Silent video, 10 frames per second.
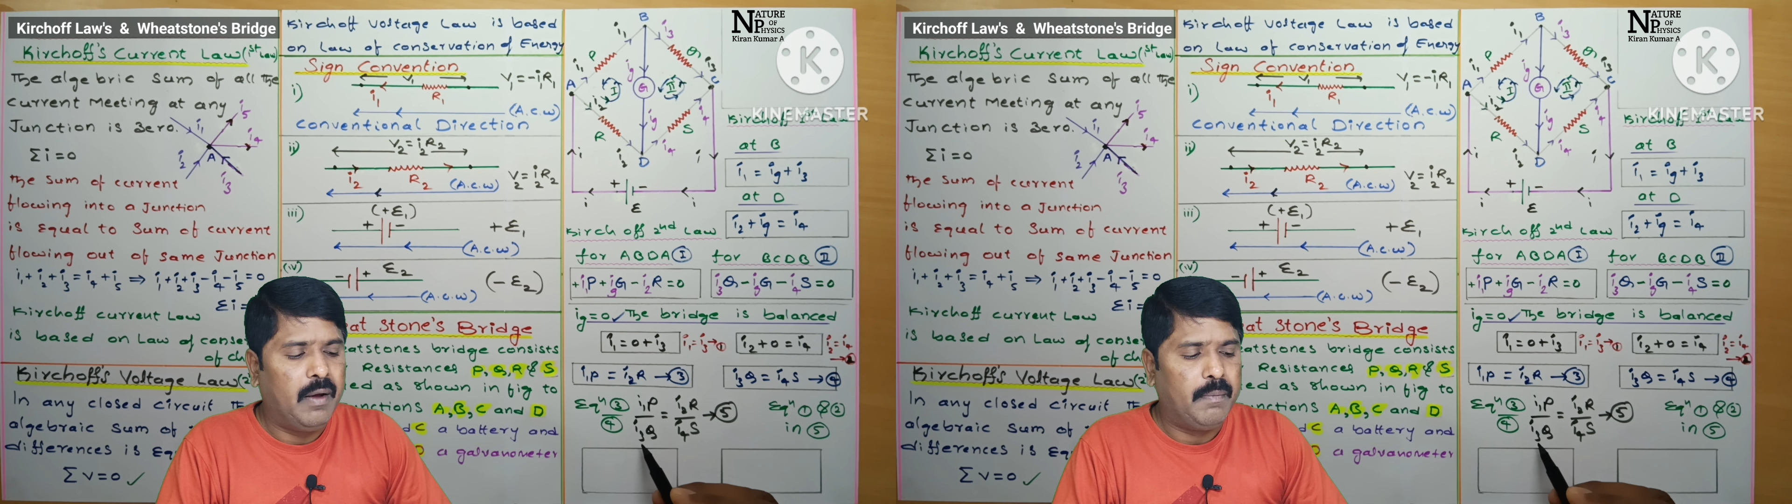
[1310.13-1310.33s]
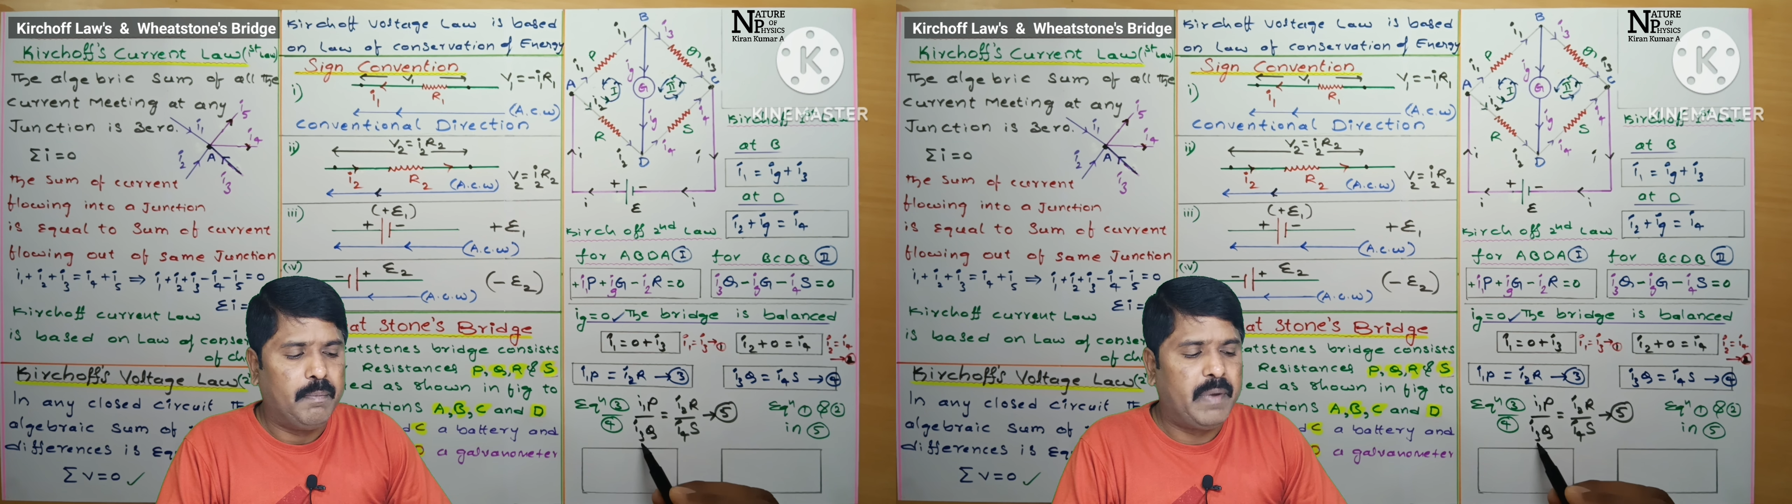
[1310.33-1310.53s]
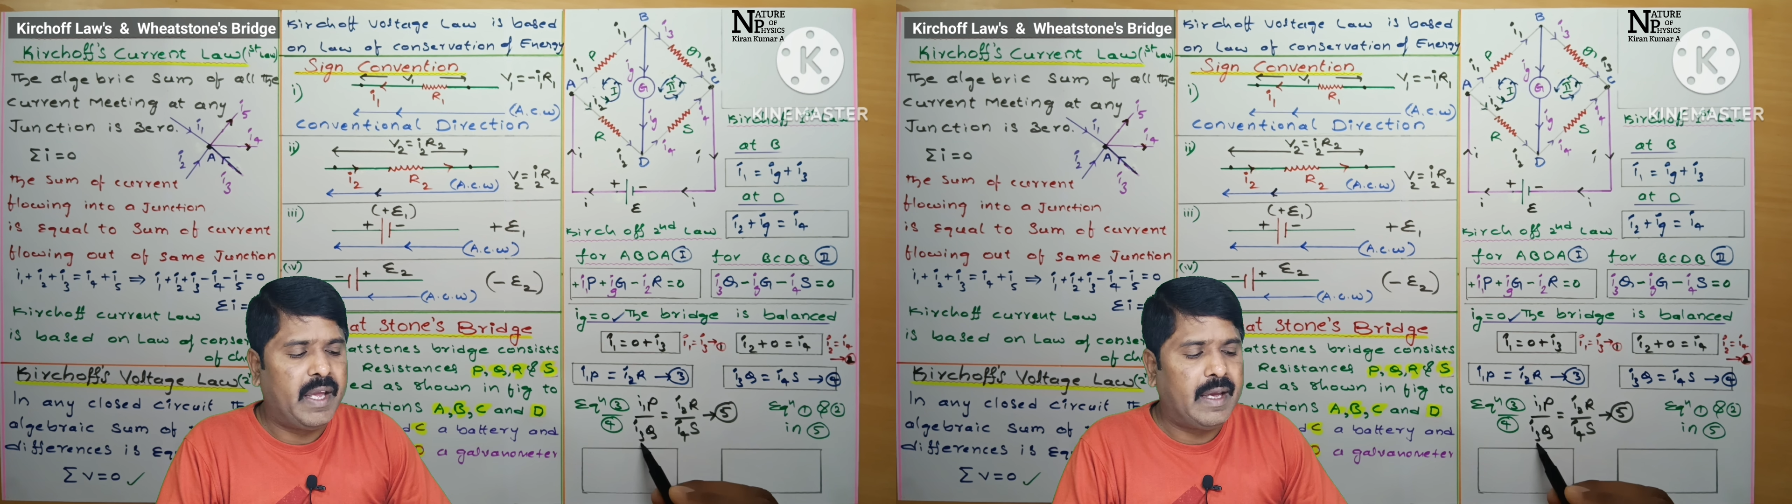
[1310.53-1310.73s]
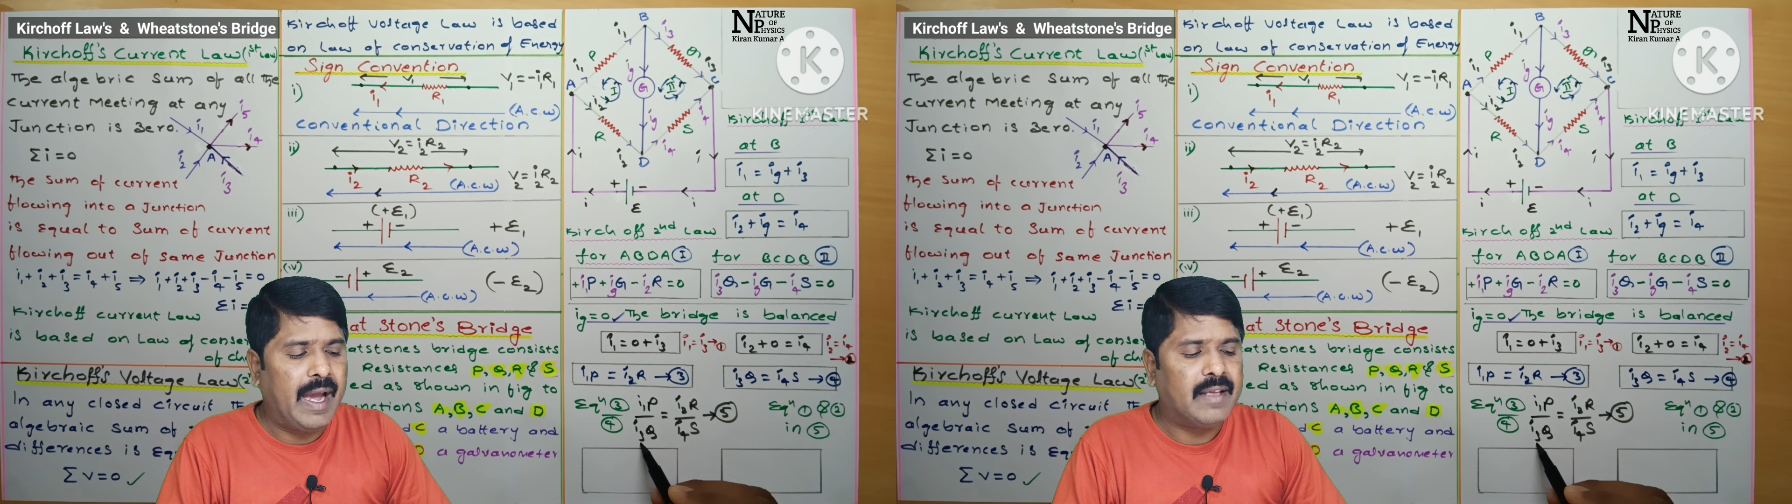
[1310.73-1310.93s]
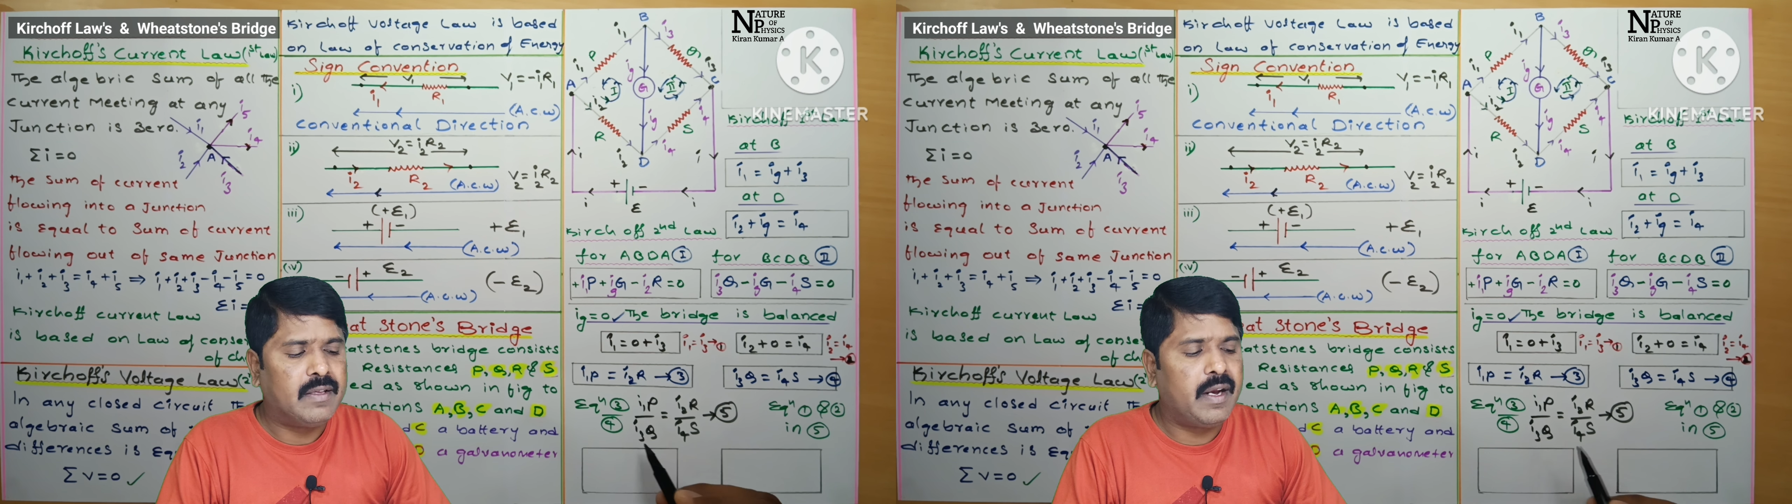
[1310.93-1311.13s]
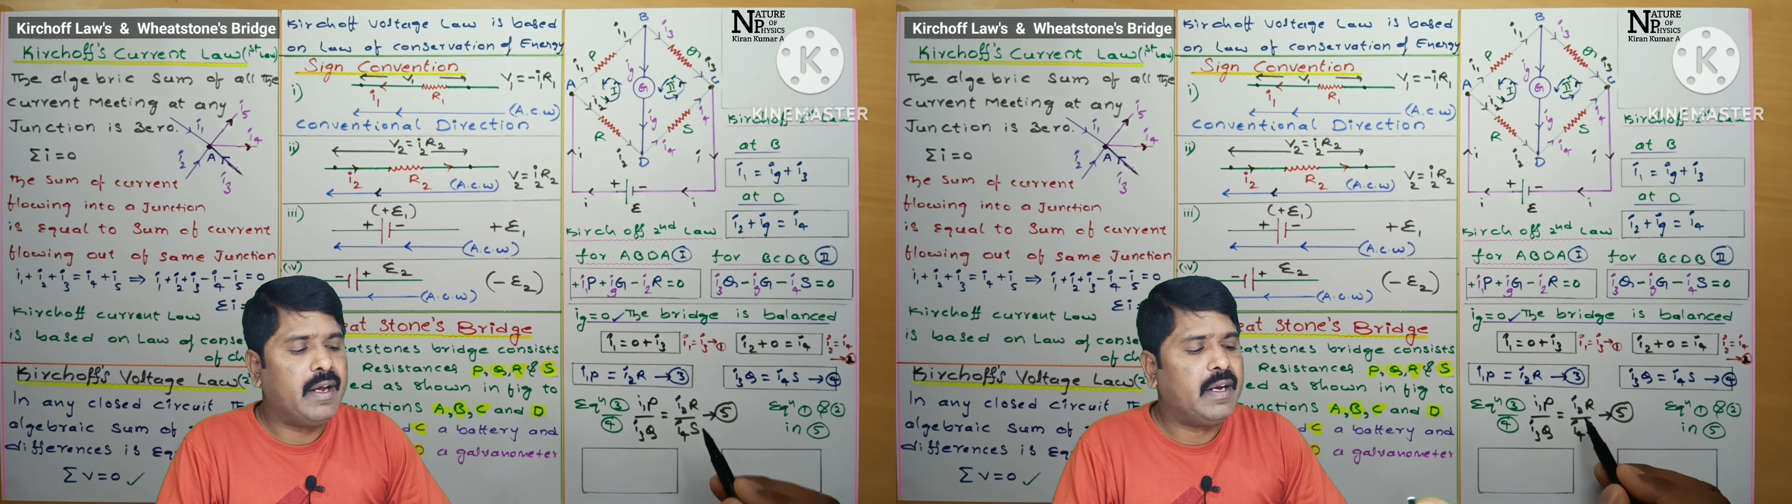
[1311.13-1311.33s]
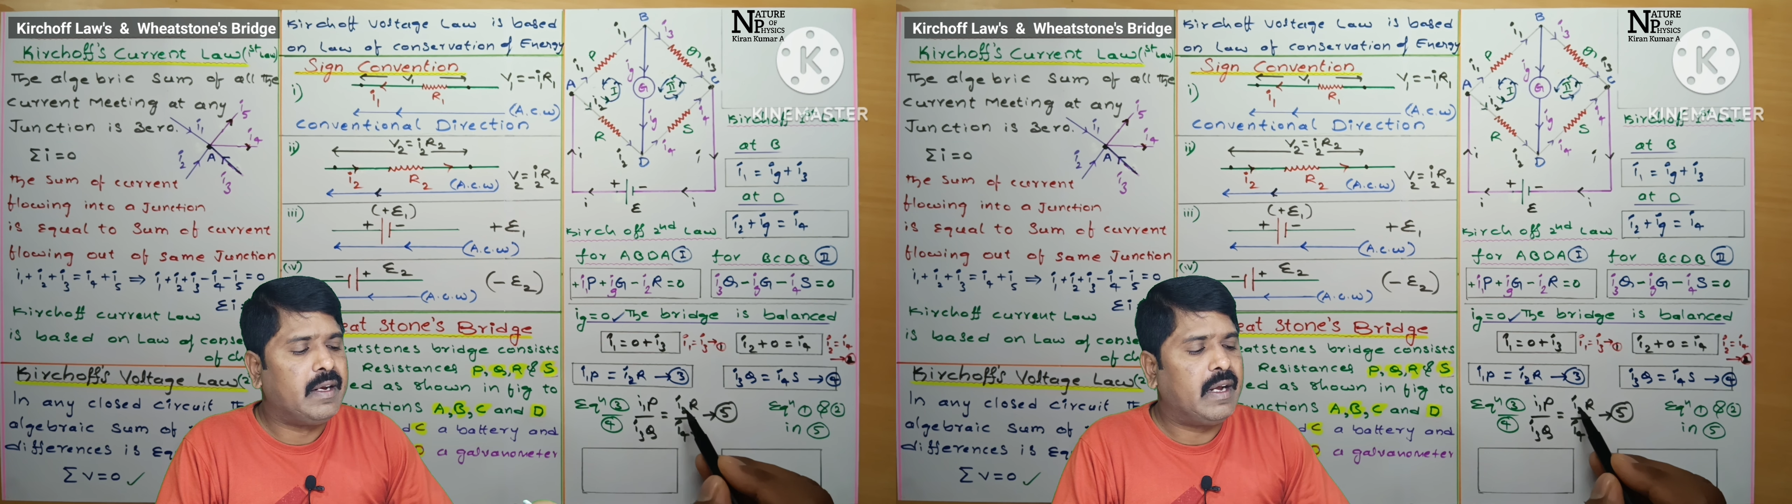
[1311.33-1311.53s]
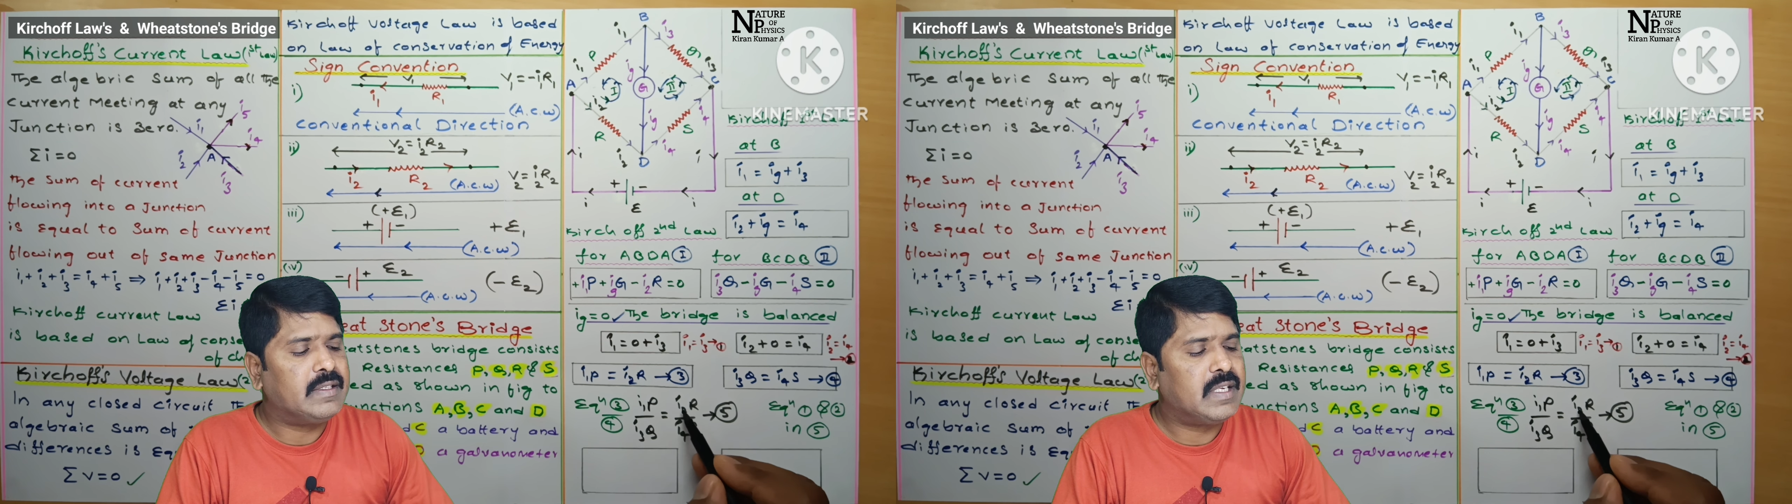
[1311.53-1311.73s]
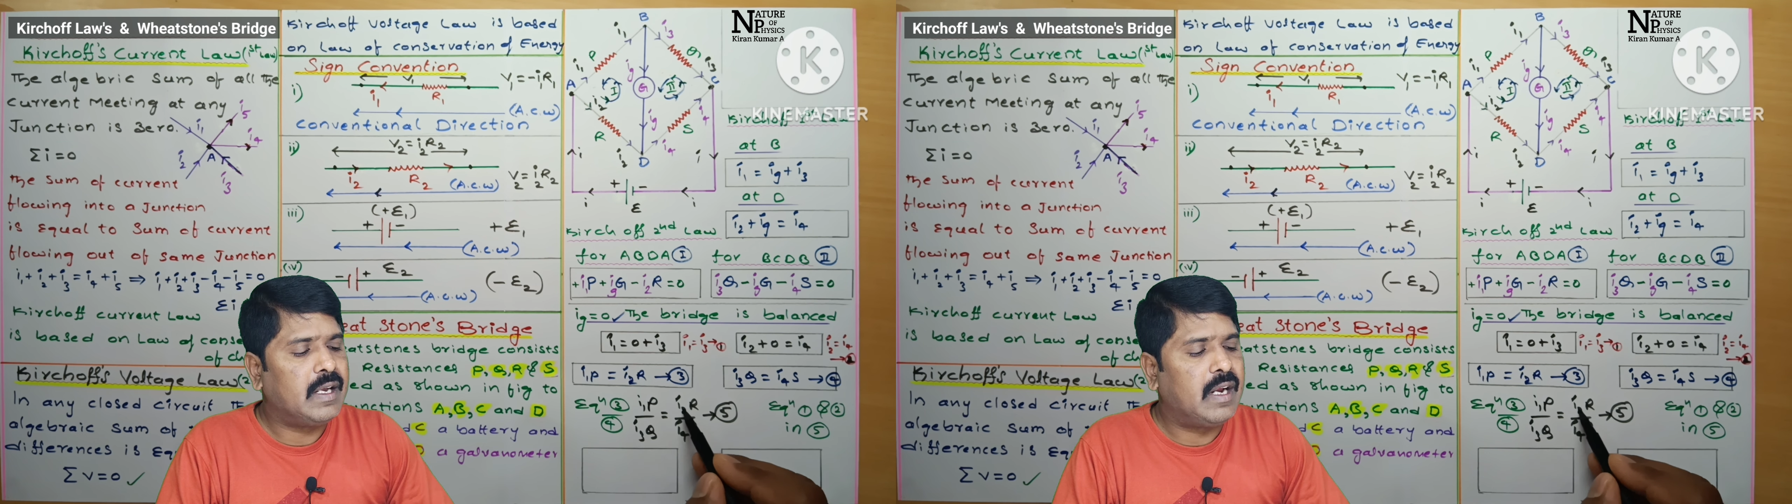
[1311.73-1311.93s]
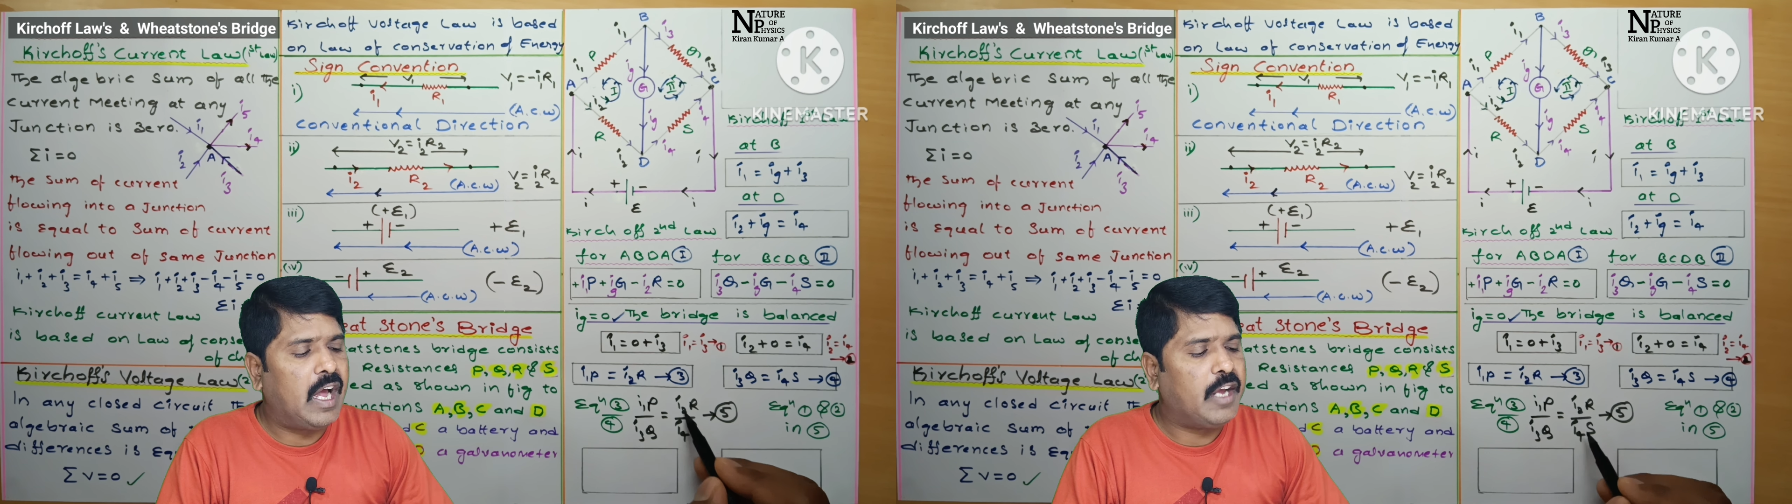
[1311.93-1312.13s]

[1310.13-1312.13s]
by I3 get cancel,